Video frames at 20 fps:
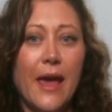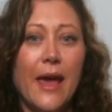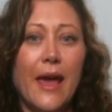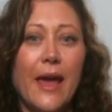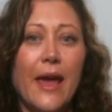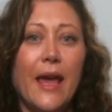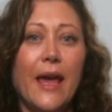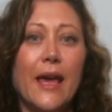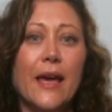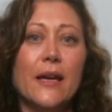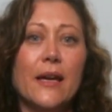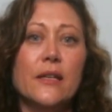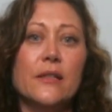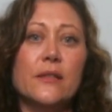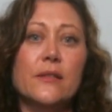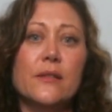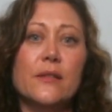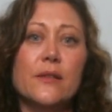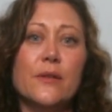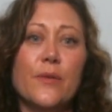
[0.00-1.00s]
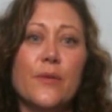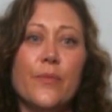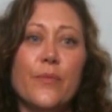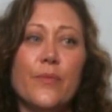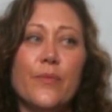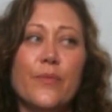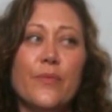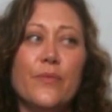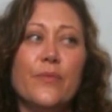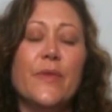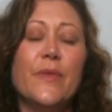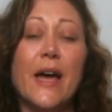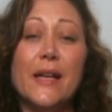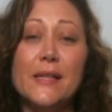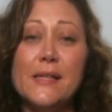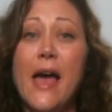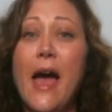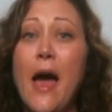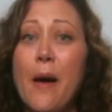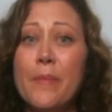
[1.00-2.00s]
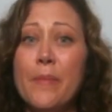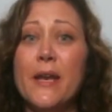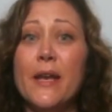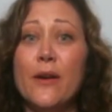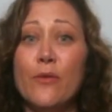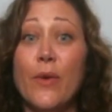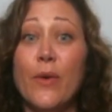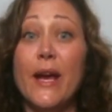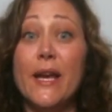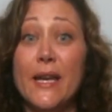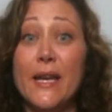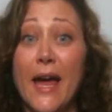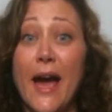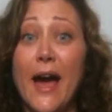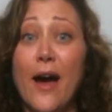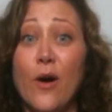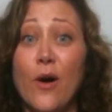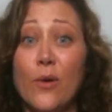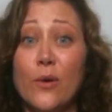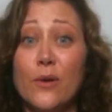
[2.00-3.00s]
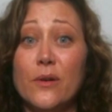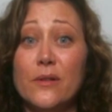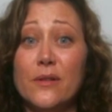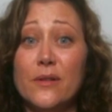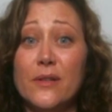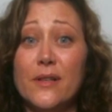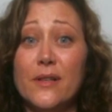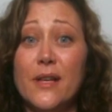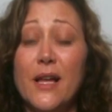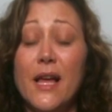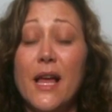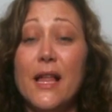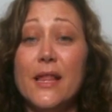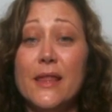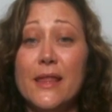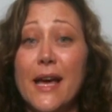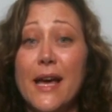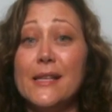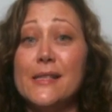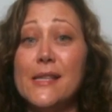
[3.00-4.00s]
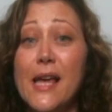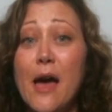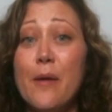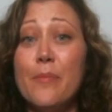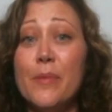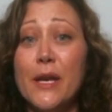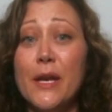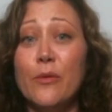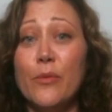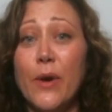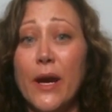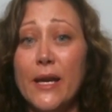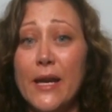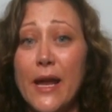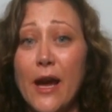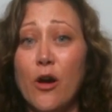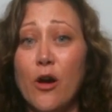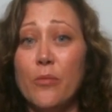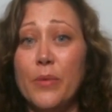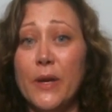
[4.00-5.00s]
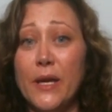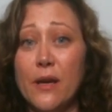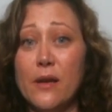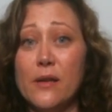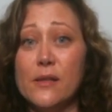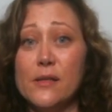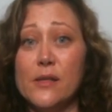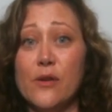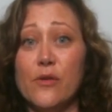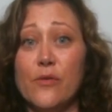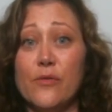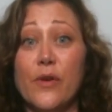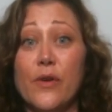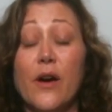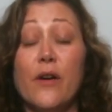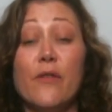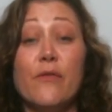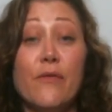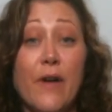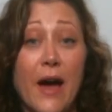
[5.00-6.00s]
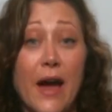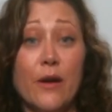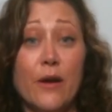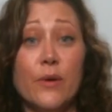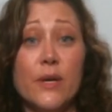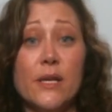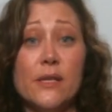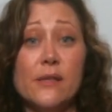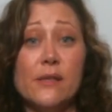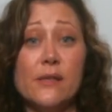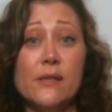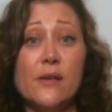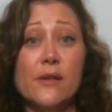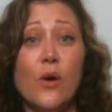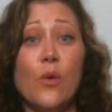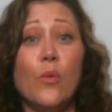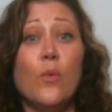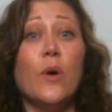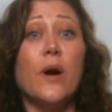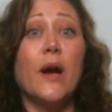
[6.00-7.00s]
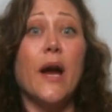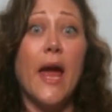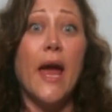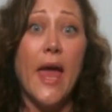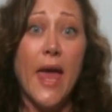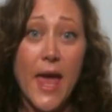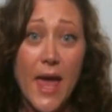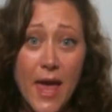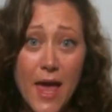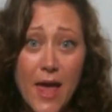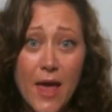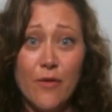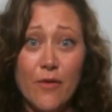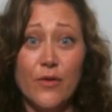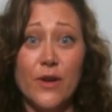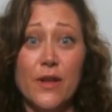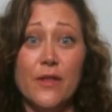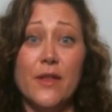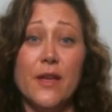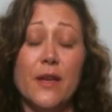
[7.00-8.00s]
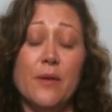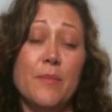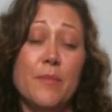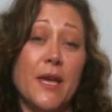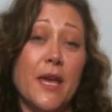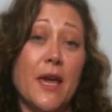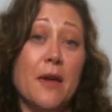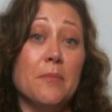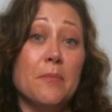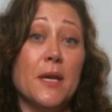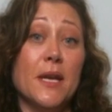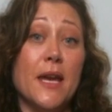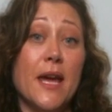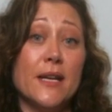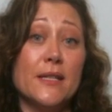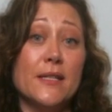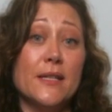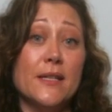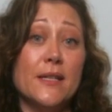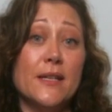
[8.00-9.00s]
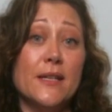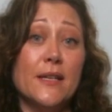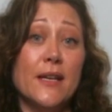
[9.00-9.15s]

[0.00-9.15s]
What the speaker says: And that's happening right now. That's happening right now because of a virus where everything became connected,